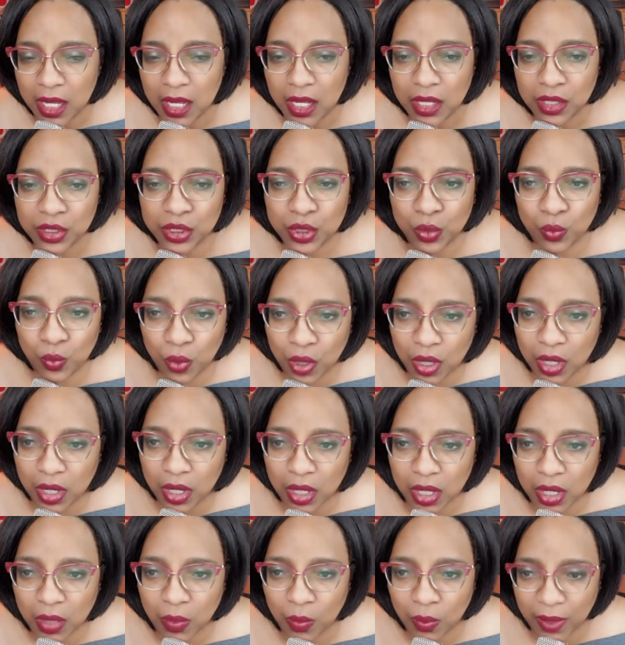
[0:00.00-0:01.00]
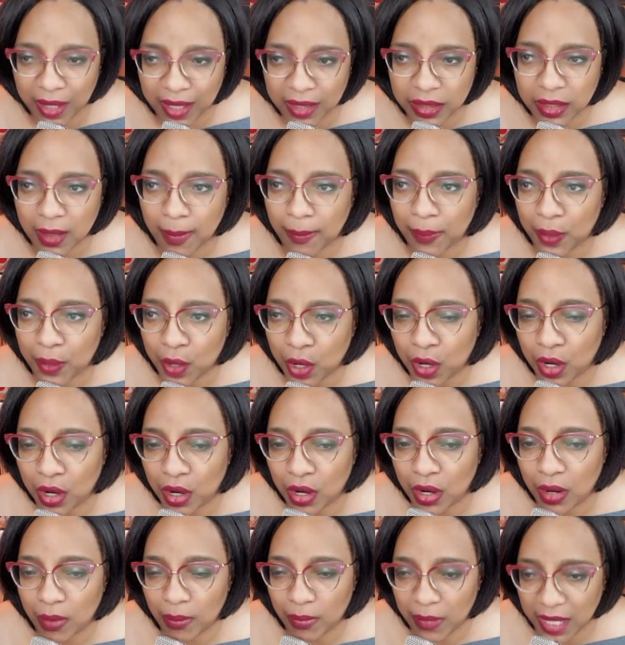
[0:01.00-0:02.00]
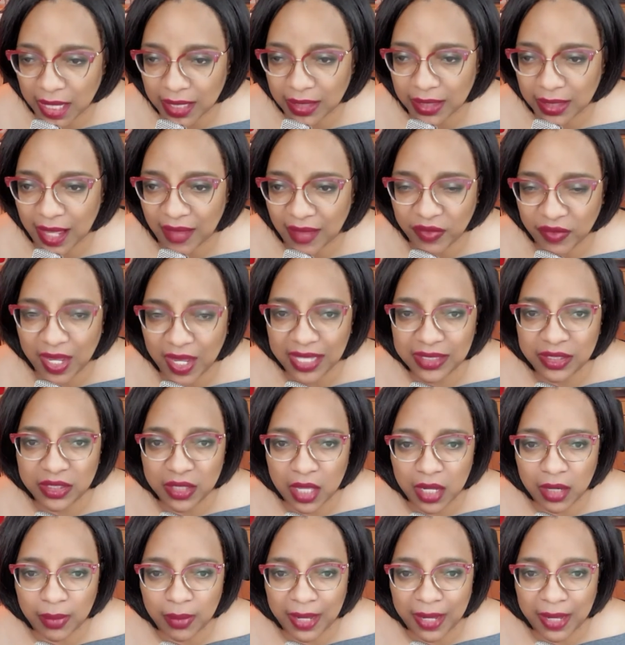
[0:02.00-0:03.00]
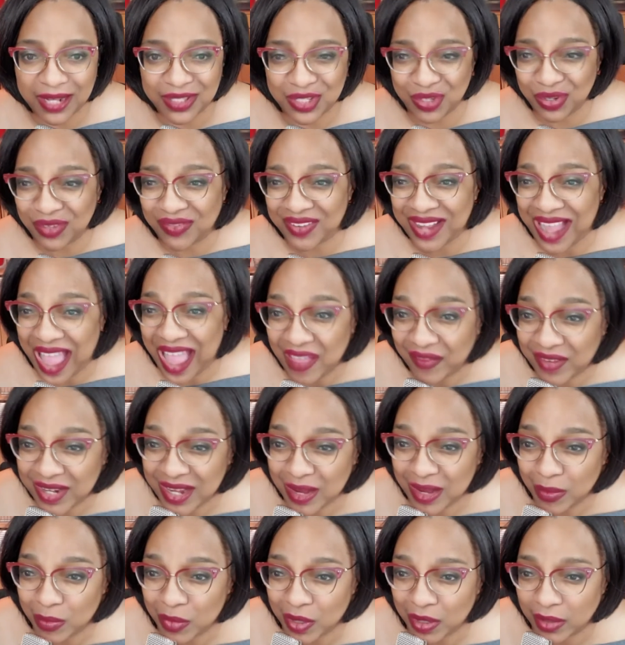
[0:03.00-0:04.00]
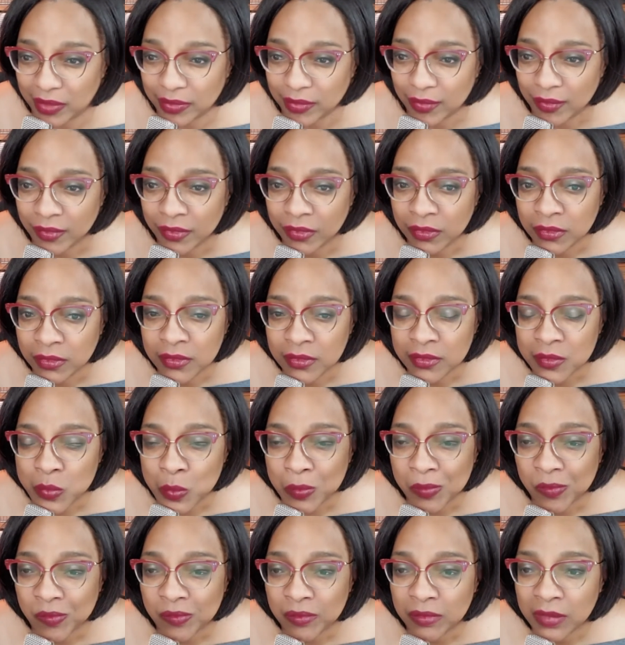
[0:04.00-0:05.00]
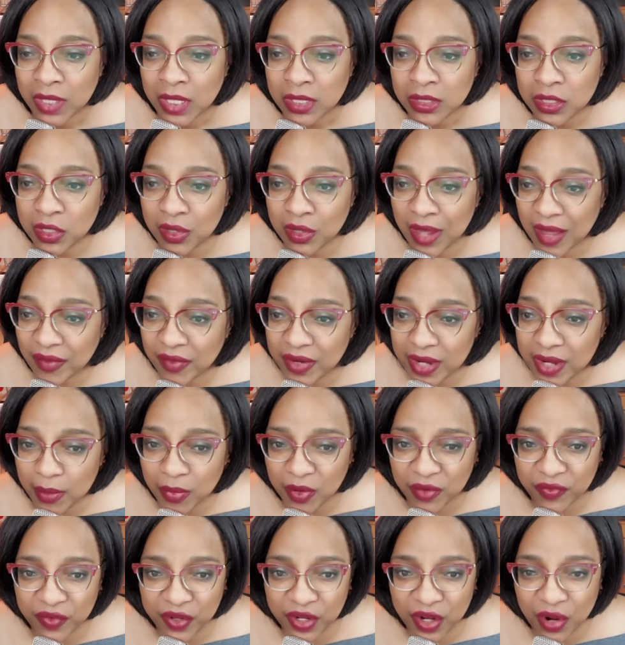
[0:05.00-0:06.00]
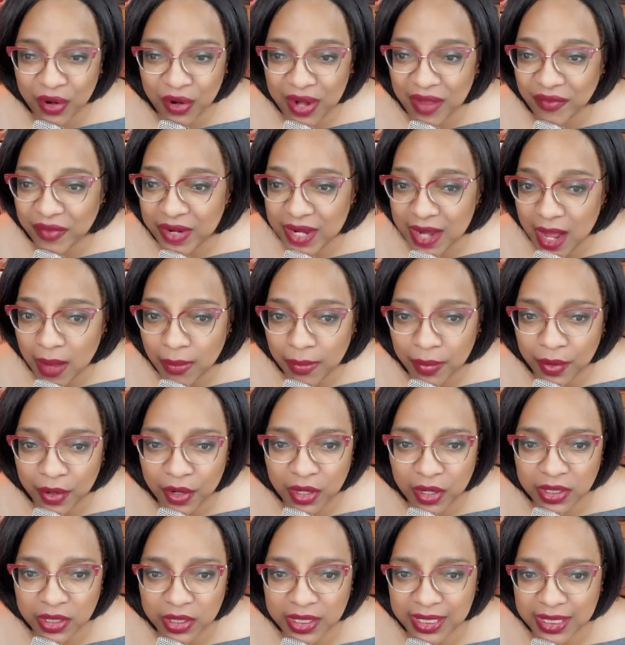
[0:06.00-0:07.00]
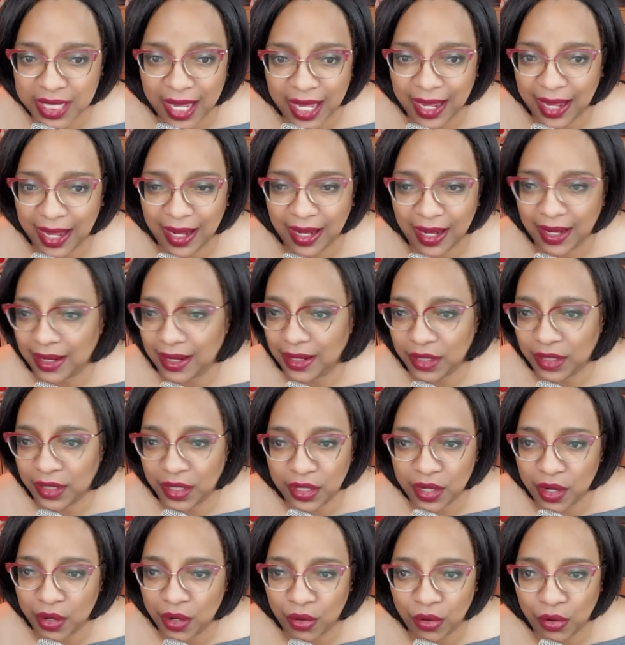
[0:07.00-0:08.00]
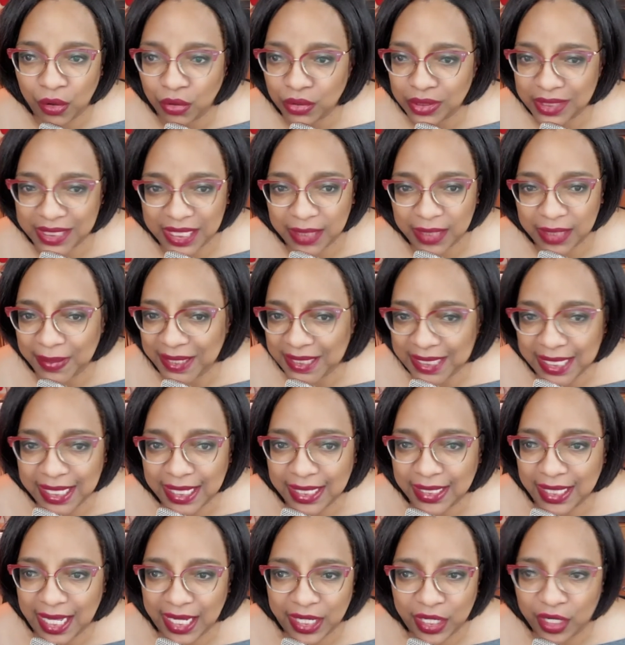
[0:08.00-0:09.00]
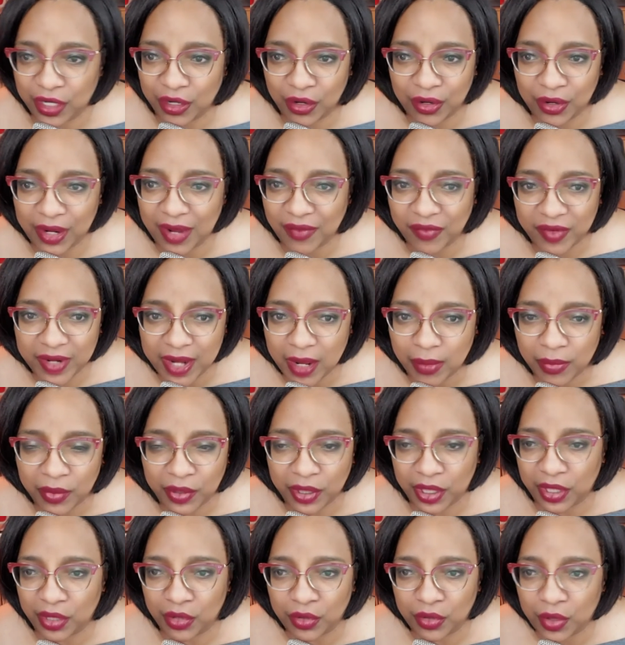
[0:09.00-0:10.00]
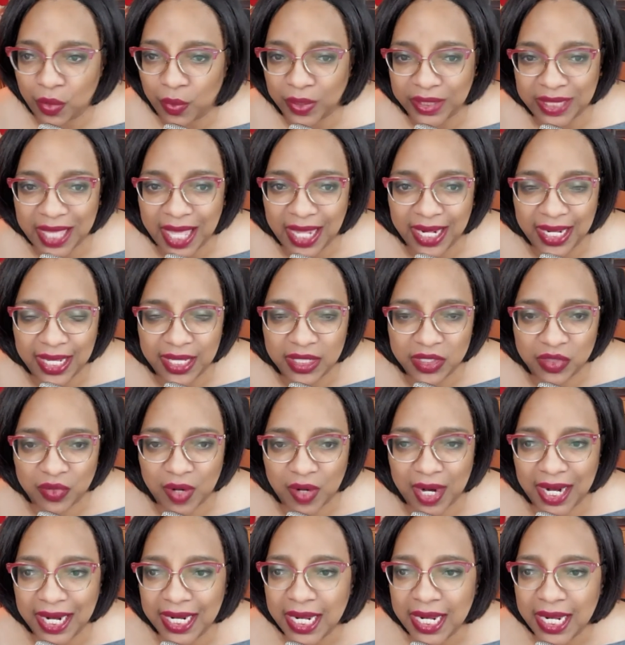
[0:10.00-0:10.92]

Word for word: to work with per month? Have you guys thought about it? Do you even have a number? Do you have a number? If you don't have a number, say, you know, TBD, like you don't have a number, you don't know what that is, right?